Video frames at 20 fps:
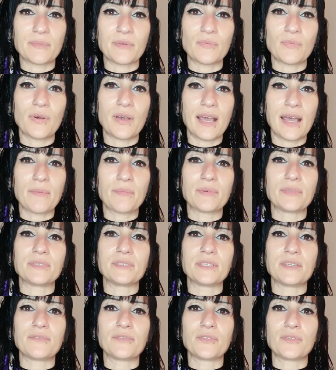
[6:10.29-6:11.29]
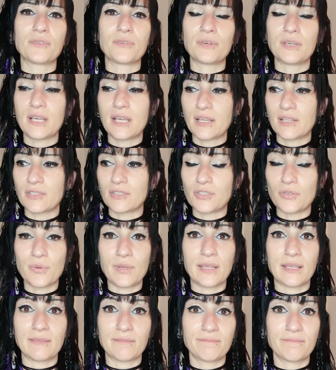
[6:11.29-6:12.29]
I mean, what happens if you're
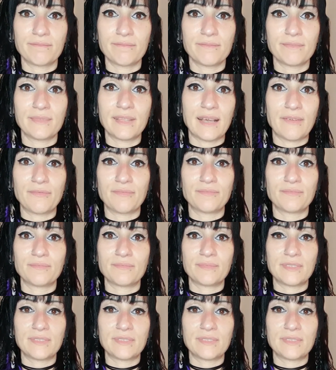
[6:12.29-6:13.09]
doing that